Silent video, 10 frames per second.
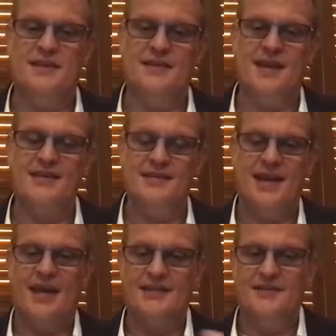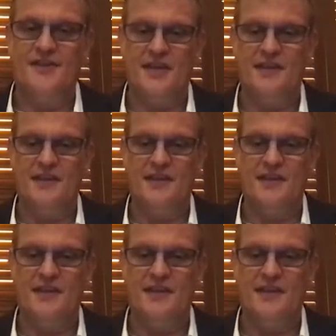their day-to-day activities
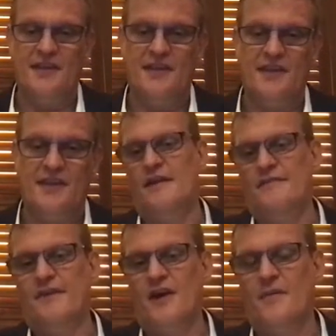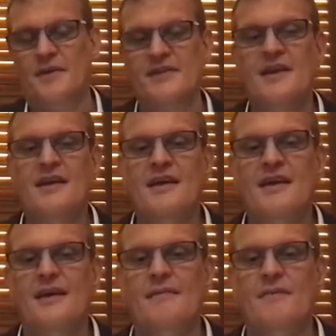into an online environment,
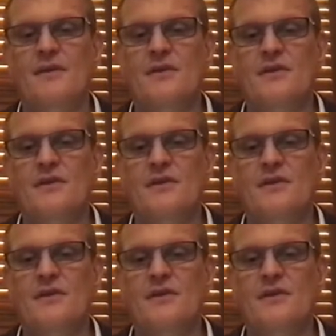um,